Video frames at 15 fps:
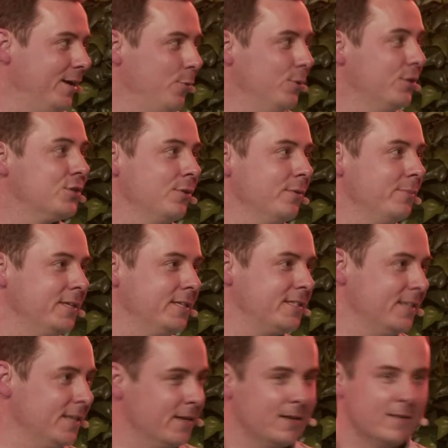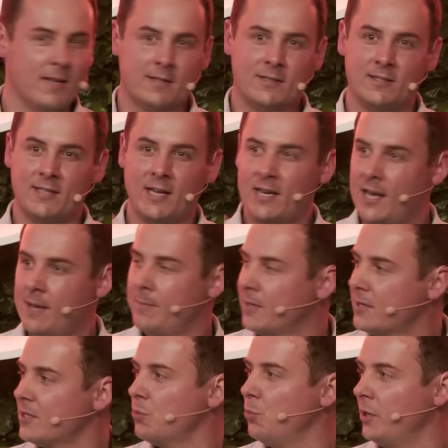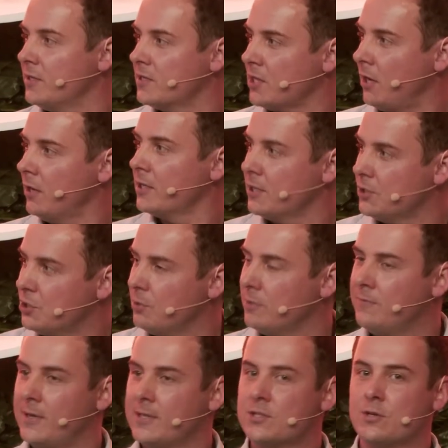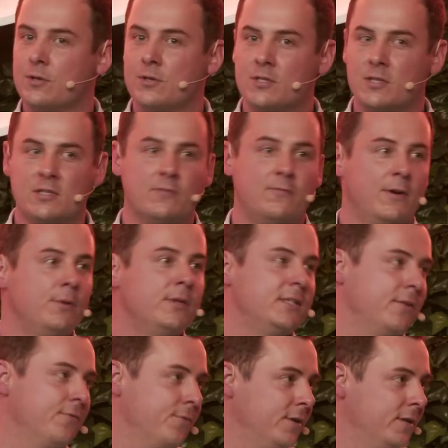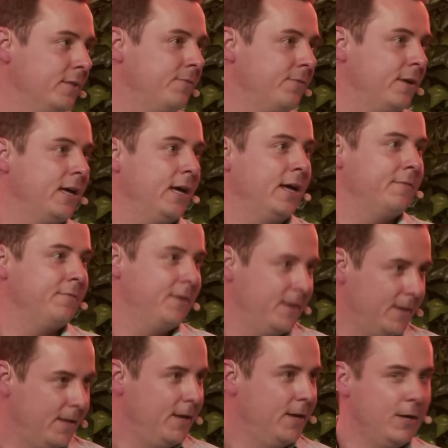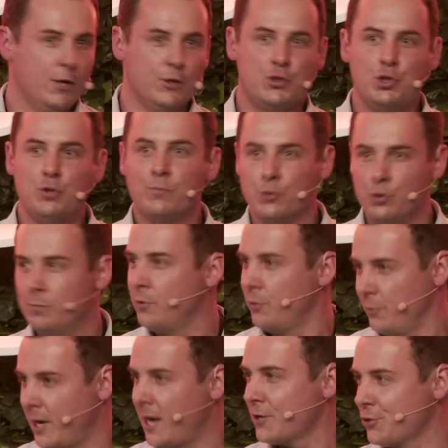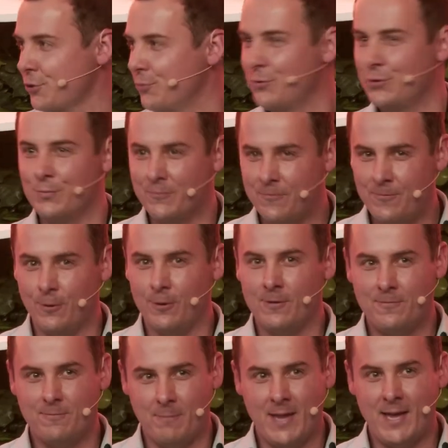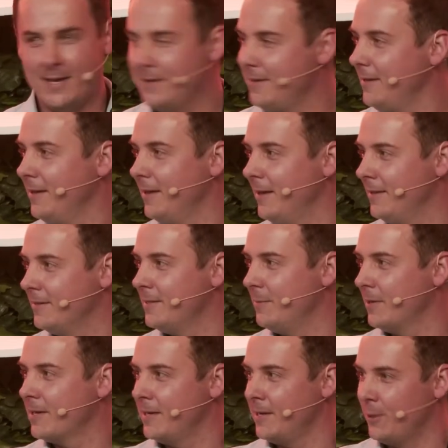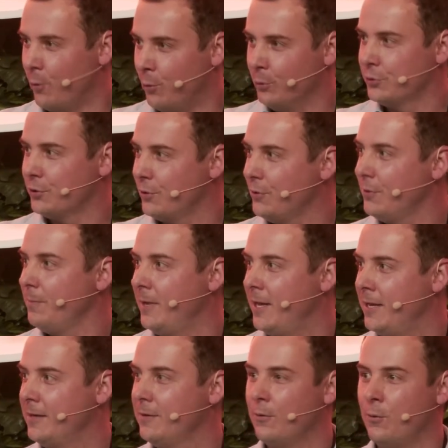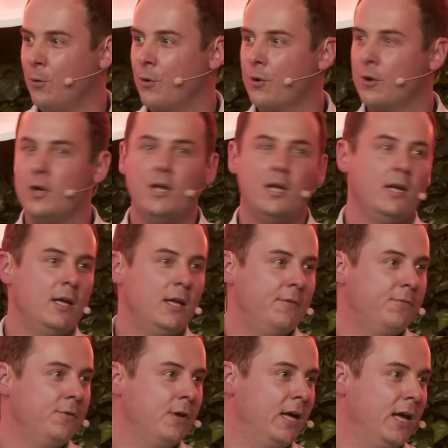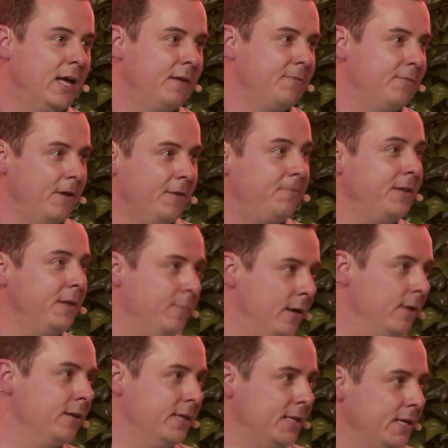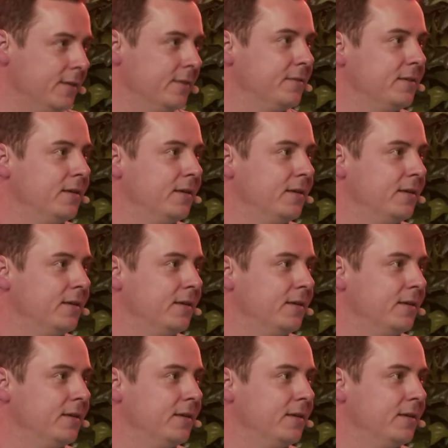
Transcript: We certainly seeing like the dynamics when talking to investors is very different if you have a Zoom room or actual room full of men, typically older men, or if you have a female lead.